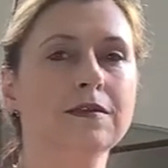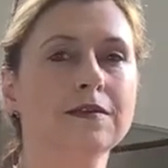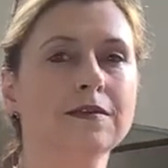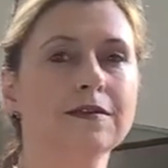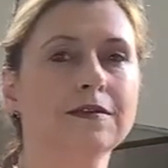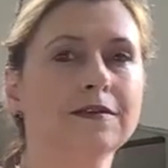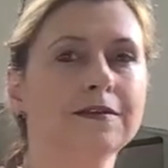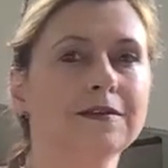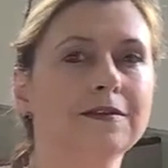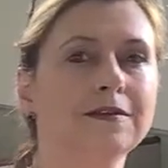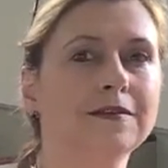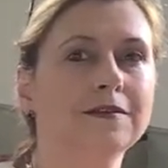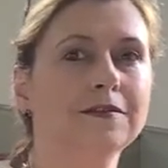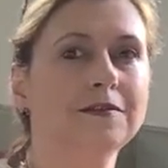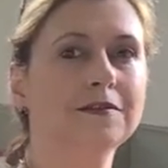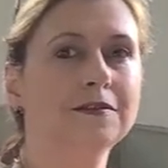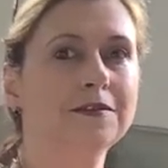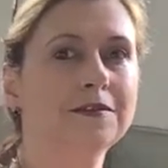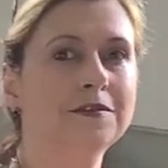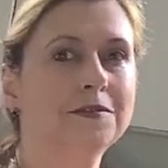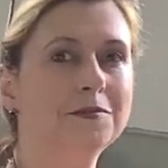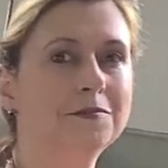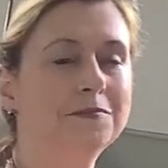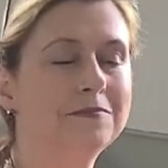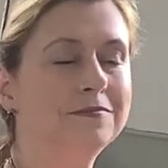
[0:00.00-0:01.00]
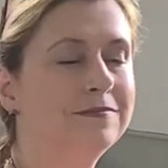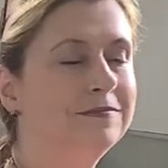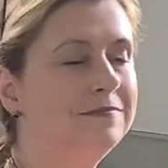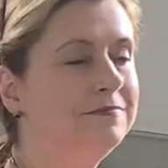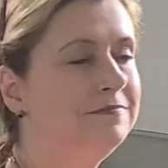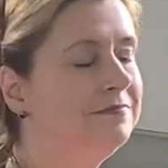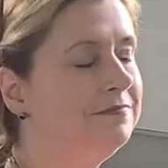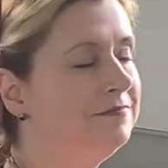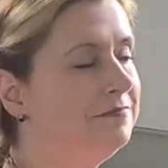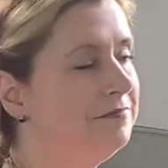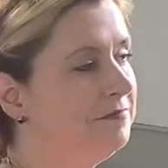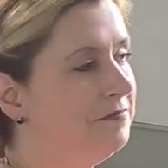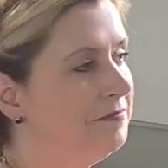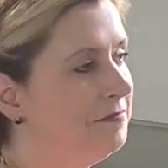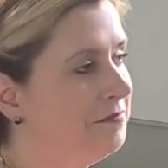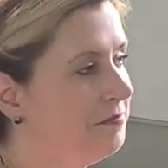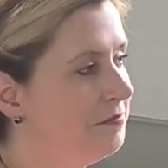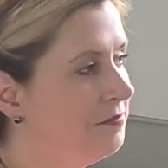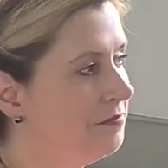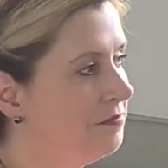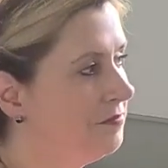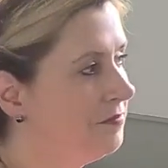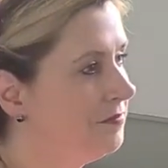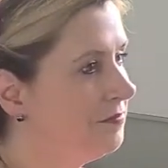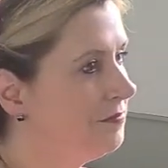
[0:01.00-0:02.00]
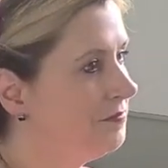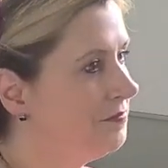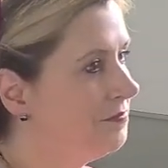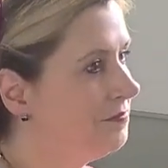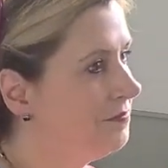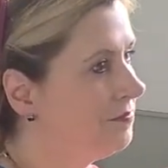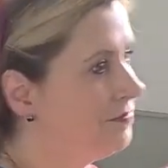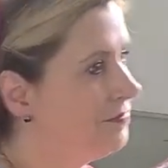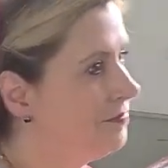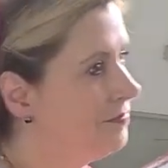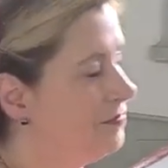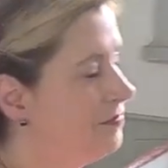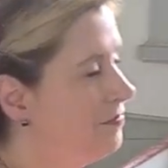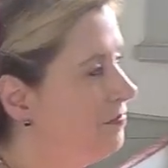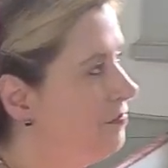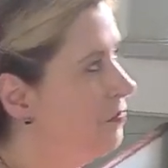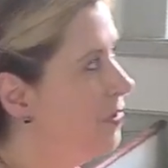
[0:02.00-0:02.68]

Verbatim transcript: Sure, what that one was. Interesting.